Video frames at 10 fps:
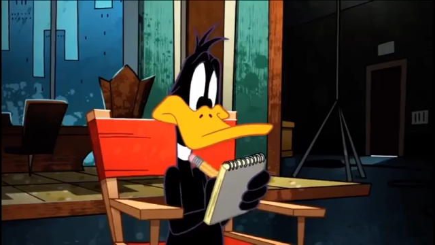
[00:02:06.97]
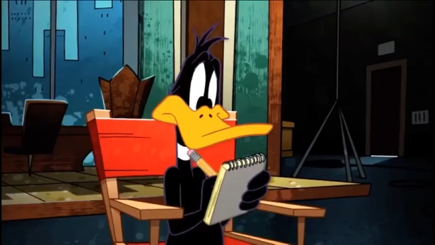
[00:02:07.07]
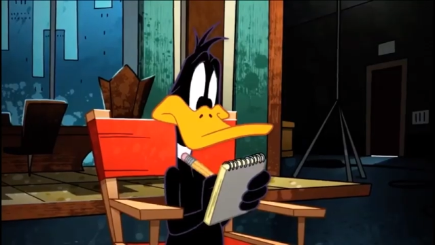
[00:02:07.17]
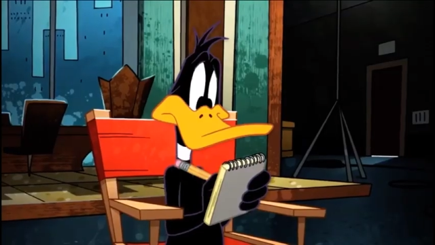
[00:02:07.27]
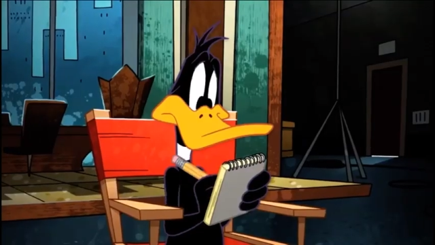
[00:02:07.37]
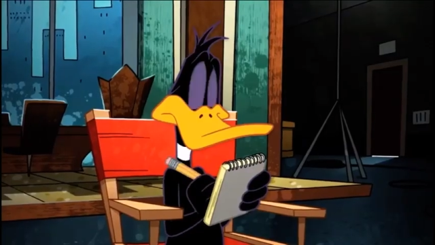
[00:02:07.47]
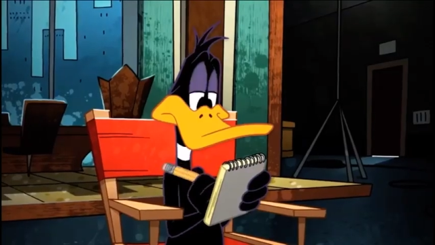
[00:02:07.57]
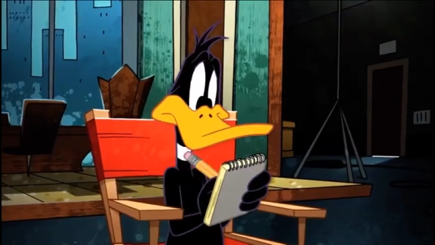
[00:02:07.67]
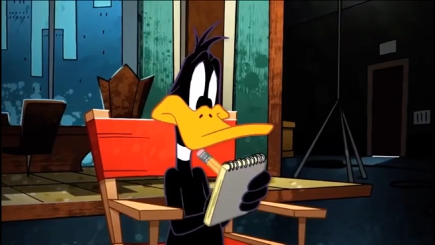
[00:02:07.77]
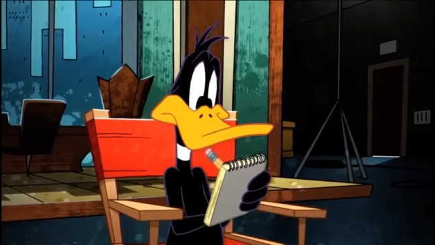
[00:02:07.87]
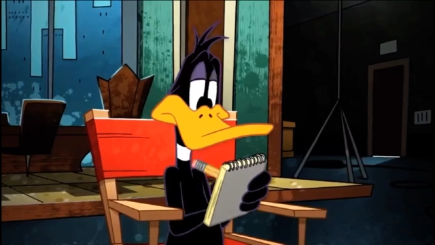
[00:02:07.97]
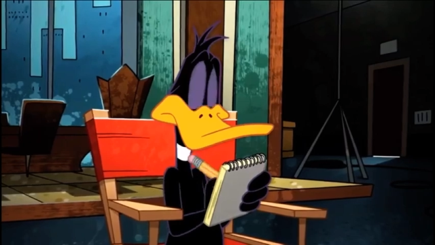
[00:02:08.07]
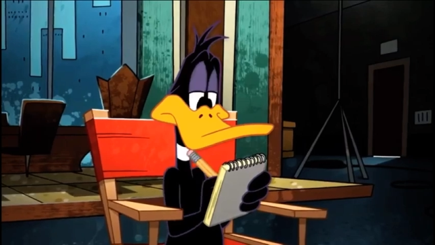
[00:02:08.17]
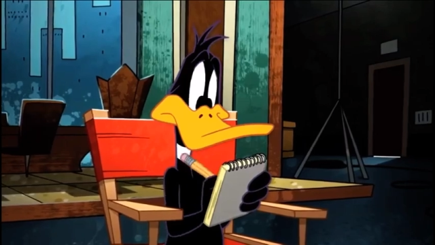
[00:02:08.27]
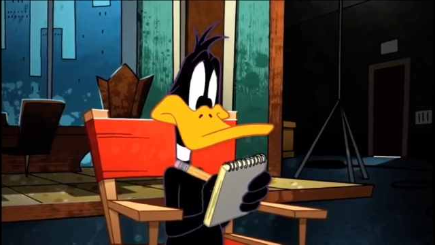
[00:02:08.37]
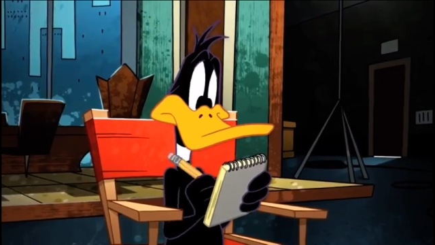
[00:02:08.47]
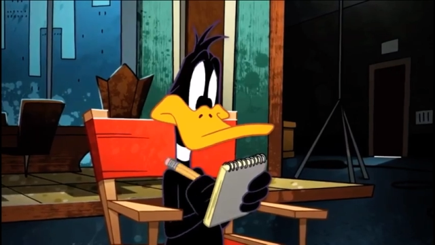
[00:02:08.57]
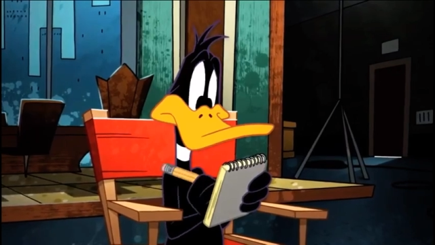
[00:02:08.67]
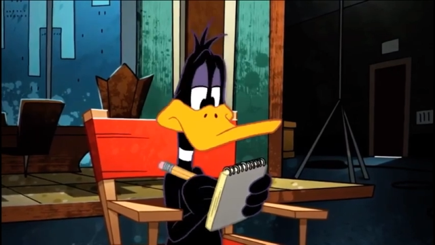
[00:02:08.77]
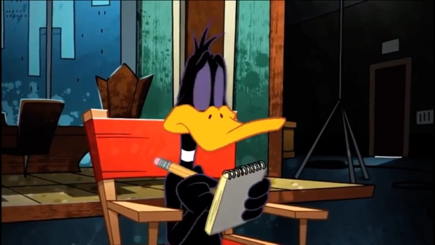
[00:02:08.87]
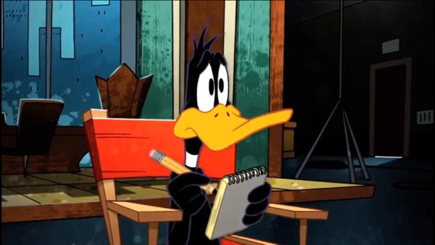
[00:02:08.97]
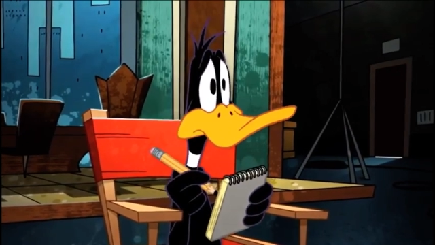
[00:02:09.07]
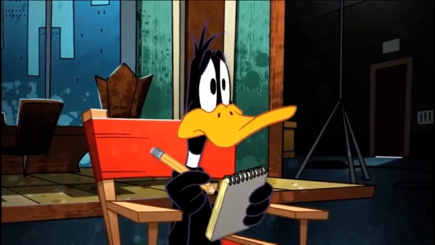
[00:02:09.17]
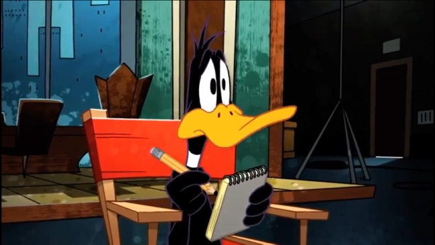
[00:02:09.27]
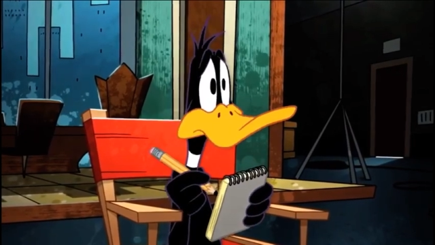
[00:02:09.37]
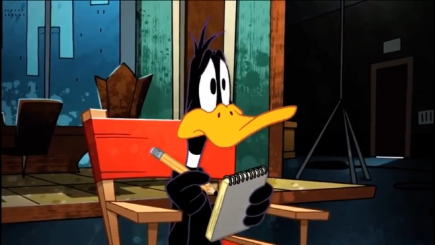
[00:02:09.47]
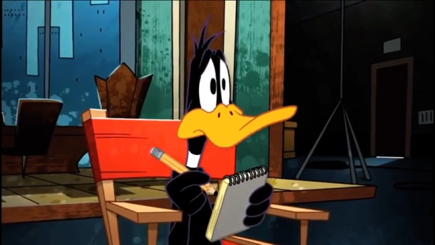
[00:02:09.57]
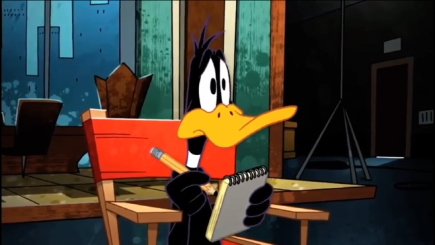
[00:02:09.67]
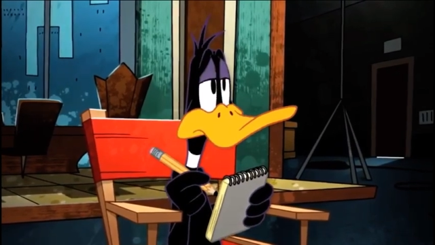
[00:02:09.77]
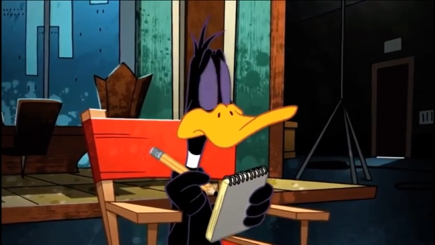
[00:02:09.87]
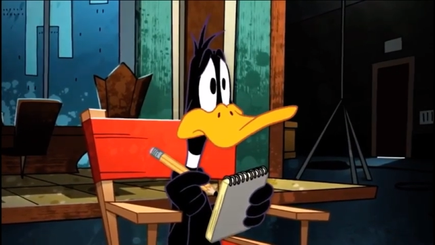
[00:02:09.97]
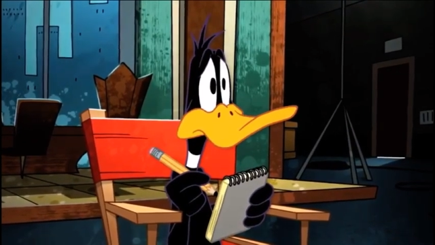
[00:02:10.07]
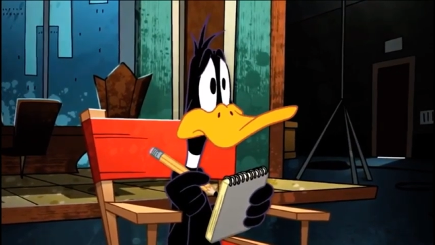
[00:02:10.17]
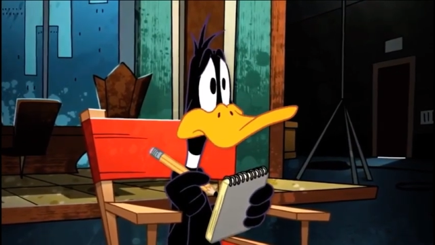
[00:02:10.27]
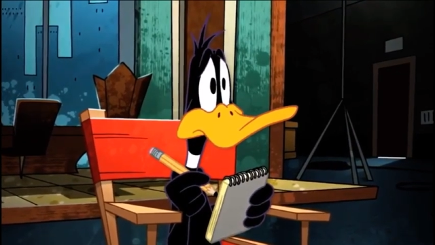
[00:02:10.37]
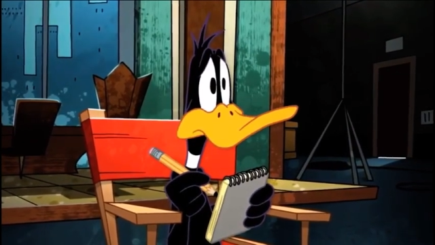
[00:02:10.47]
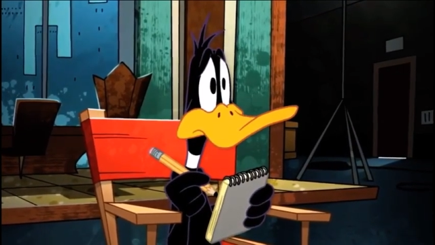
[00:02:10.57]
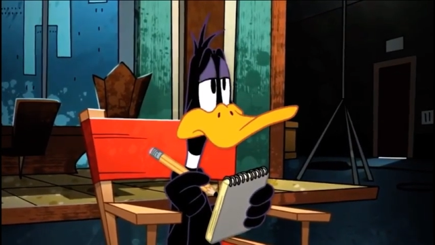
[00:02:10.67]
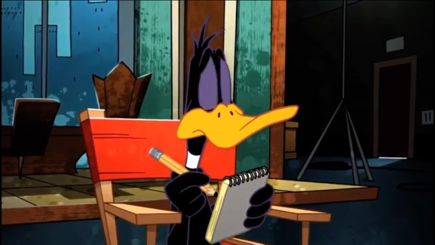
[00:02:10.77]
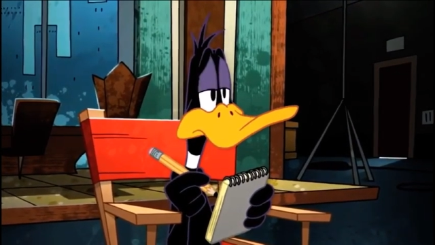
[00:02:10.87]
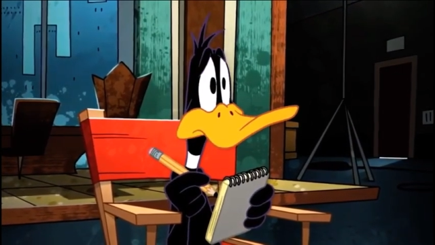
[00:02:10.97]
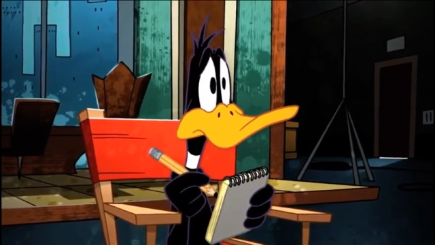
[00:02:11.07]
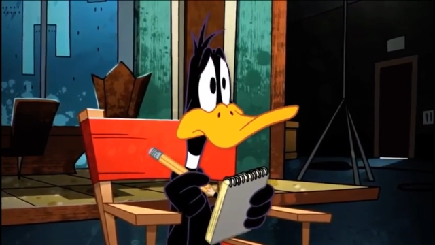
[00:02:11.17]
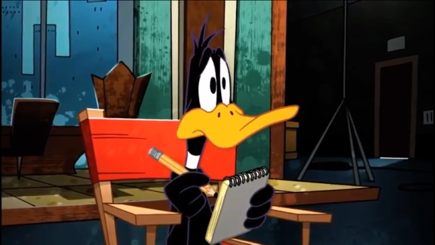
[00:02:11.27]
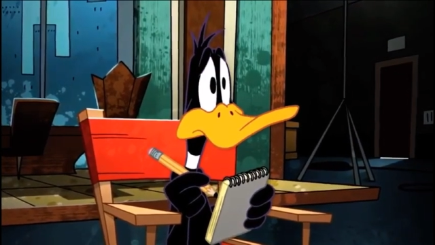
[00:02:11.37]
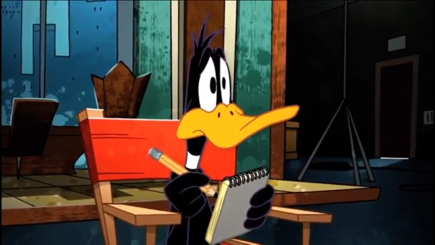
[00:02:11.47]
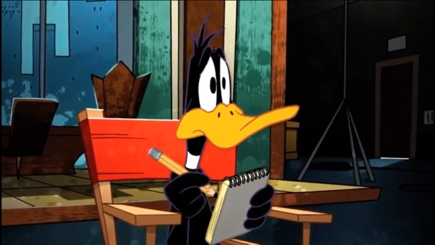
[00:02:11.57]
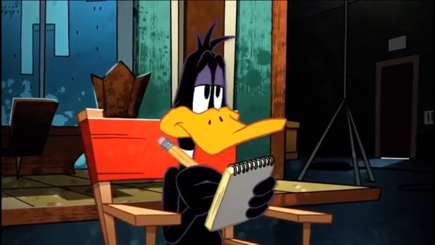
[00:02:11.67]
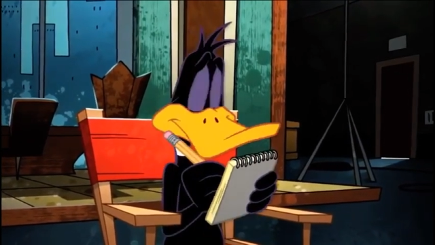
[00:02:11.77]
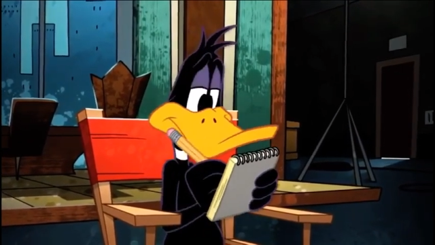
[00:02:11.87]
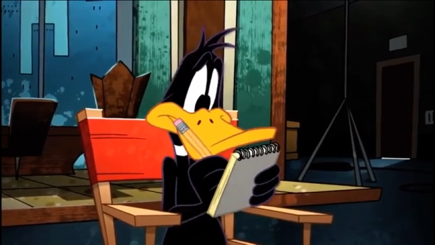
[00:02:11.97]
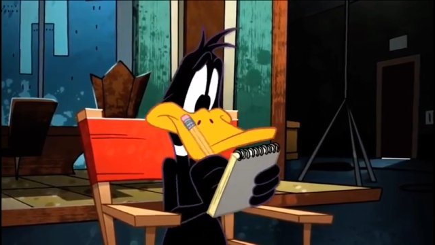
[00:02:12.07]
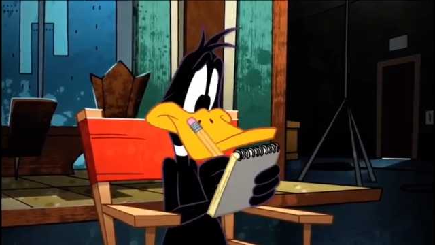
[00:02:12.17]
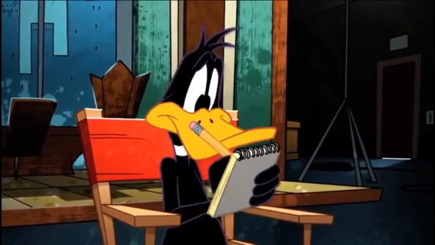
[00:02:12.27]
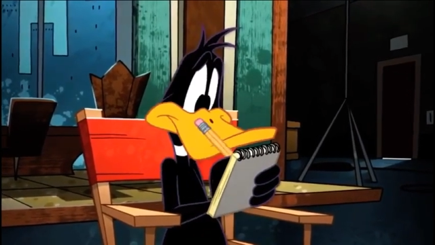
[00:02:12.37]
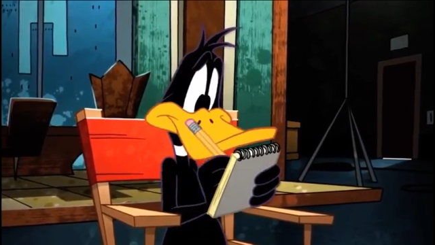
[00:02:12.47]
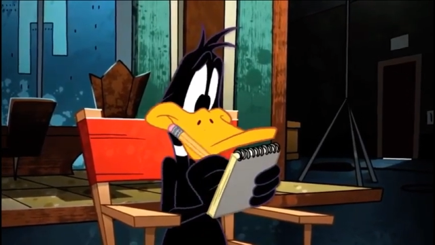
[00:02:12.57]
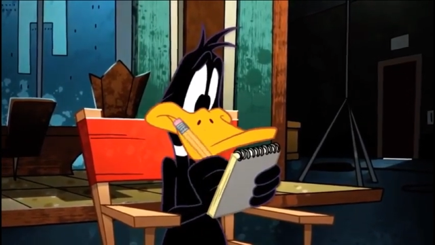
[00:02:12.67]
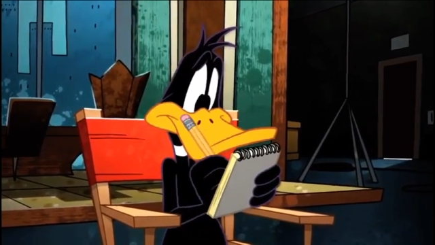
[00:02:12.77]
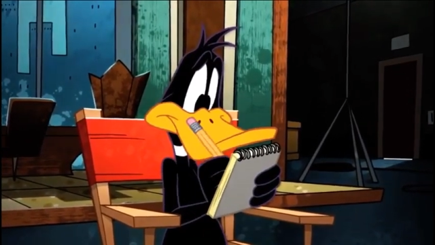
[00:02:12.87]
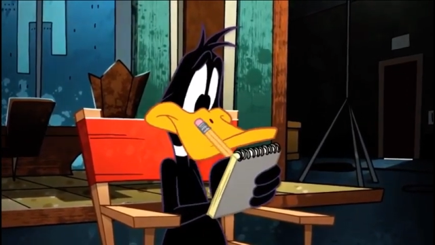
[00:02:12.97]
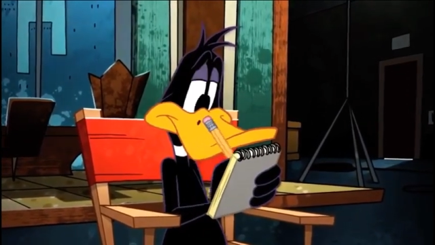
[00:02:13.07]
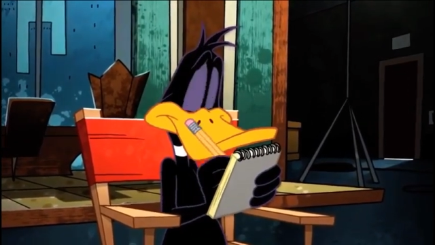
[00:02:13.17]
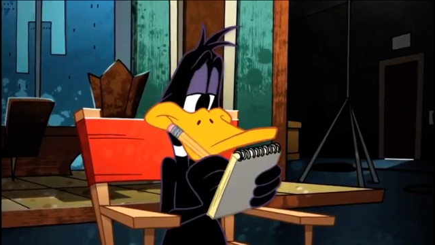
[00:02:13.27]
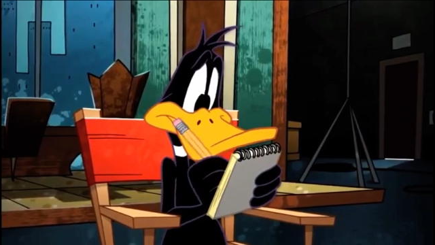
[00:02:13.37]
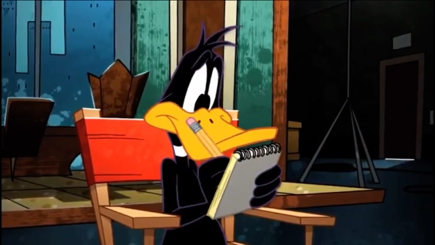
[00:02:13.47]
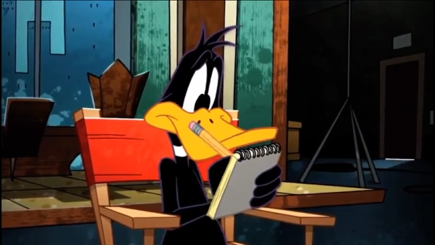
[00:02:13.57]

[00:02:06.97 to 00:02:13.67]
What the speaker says: [unreadable: no face in view]